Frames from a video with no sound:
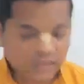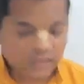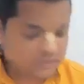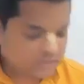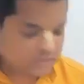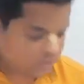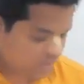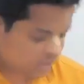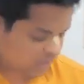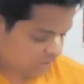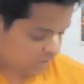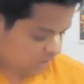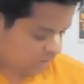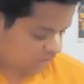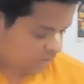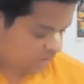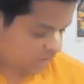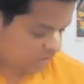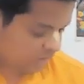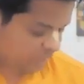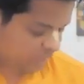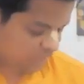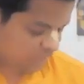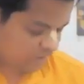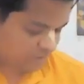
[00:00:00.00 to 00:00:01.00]
Vedas are the
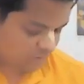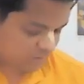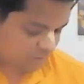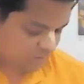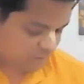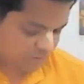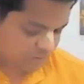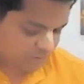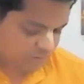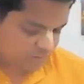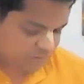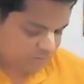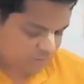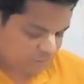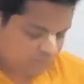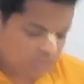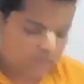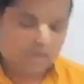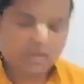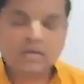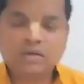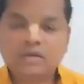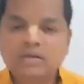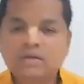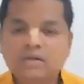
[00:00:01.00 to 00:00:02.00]
ultimate knowledge,
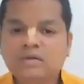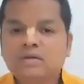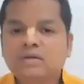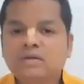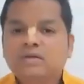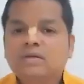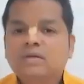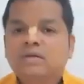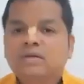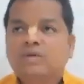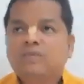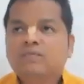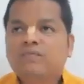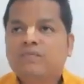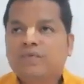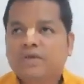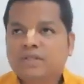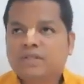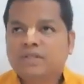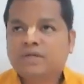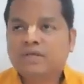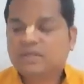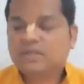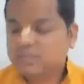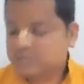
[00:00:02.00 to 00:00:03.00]
and
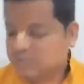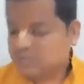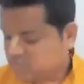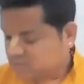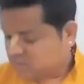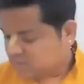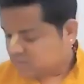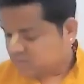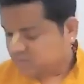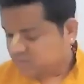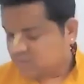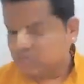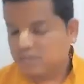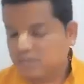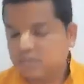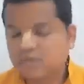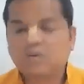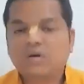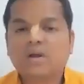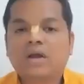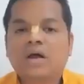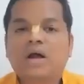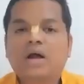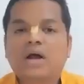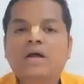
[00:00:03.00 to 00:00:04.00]
Vedas, they
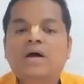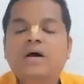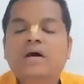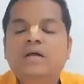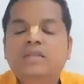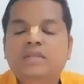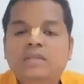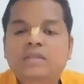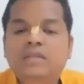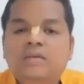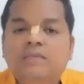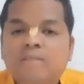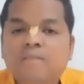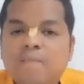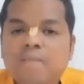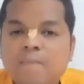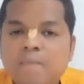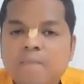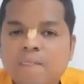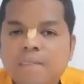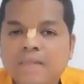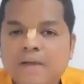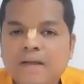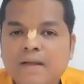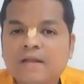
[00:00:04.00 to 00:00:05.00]
are called Anadi.
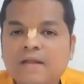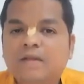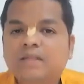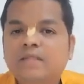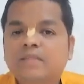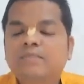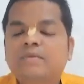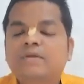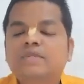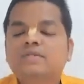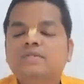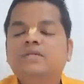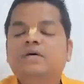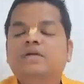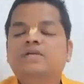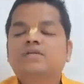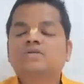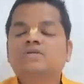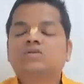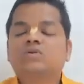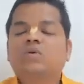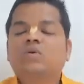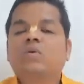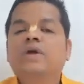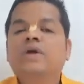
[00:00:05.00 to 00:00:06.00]
Anadi means there
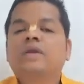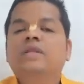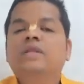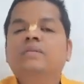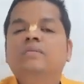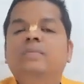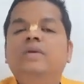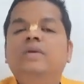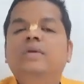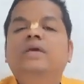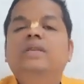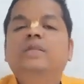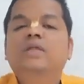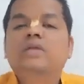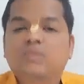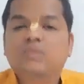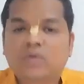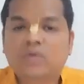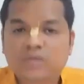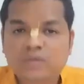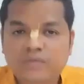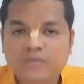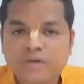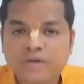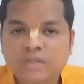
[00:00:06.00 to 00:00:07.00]
is no any beginning
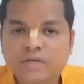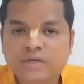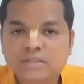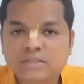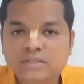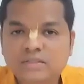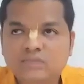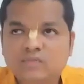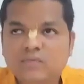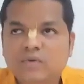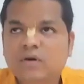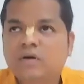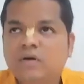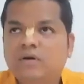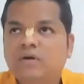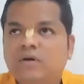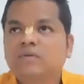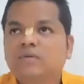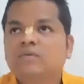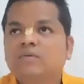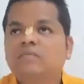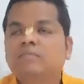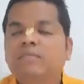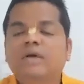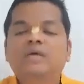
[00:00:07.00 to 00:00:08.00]
for the Vedas.
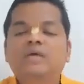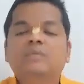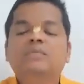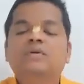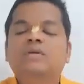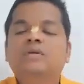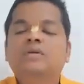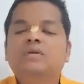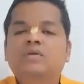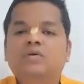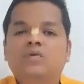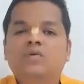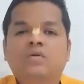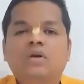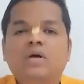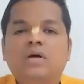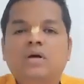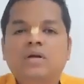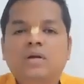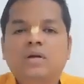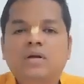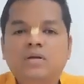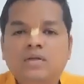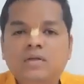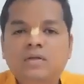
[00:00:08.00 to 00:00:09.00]
For Bible,
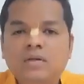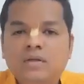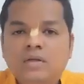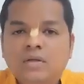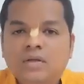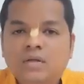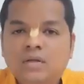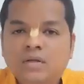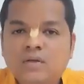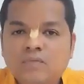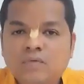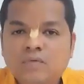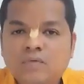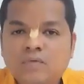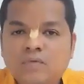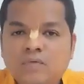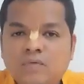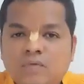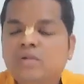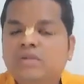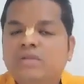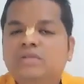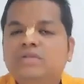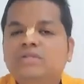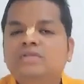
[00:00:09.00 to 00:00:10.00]
Quran, for
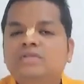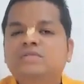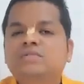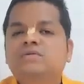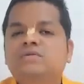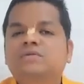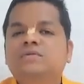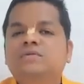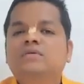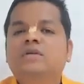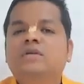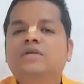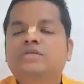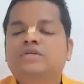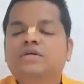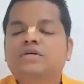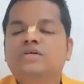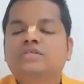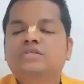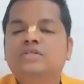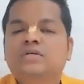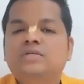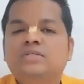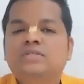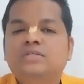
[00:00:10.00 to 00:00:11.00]
all these
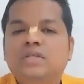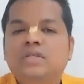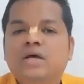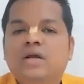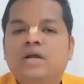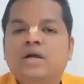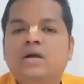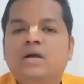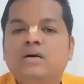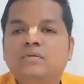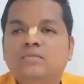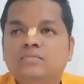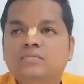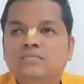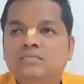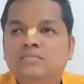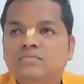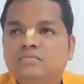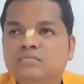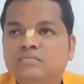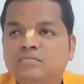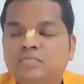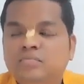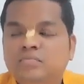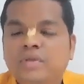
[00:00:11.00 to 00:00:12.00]
literatures, there
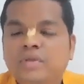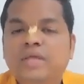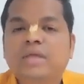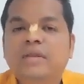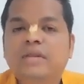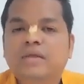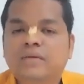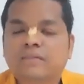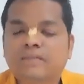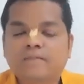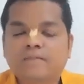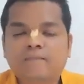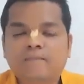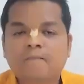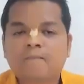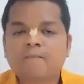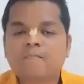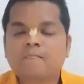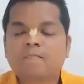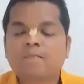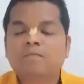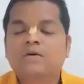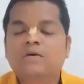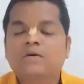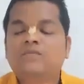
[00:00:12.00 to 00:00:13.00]
are
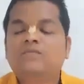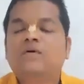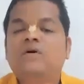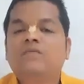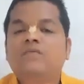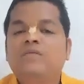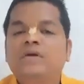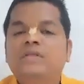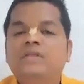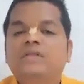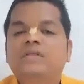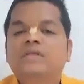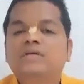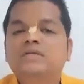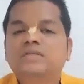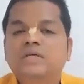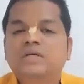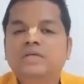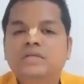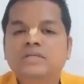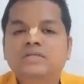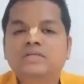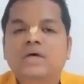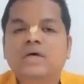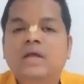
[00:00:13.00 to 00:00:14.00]
beginning. But for
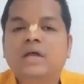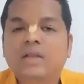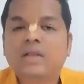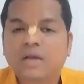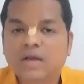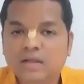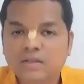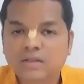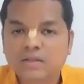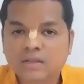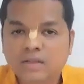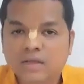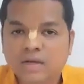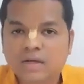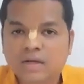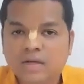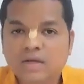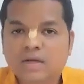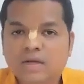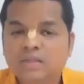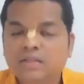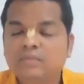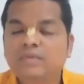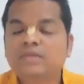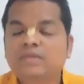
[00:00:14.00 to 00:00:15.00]
Vedas, it is Anadi.
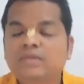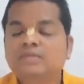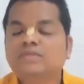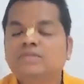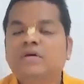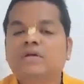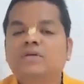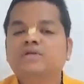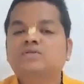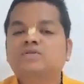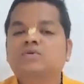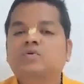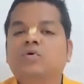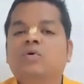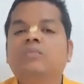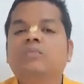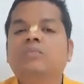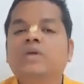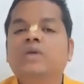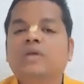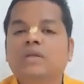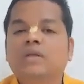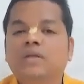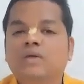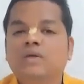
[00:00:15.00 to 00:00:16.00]
Anadi means there is
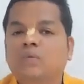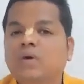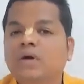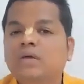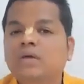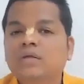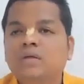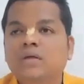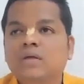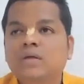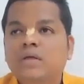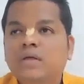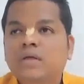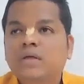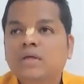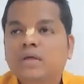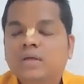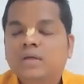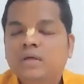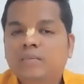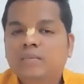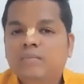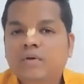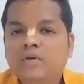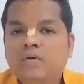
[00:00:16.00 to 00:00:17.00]
no beginning. Why?
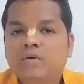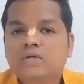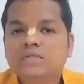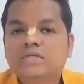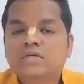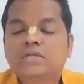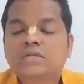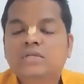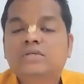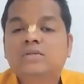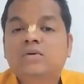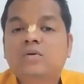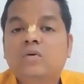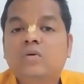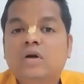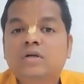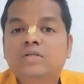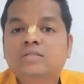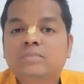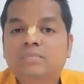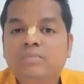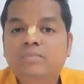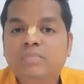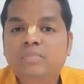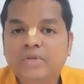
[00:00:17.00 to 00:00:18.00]
Because it is
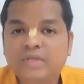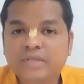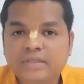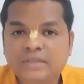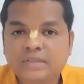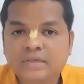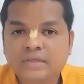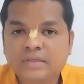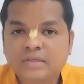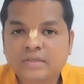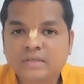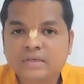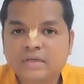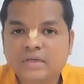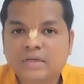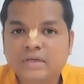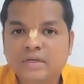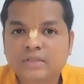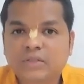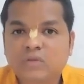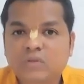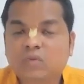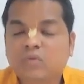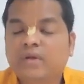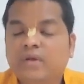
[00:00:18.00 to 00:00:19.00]
Lord's breath.
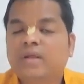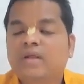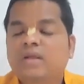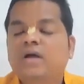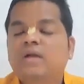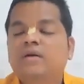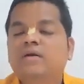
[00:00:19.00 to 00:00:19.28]
You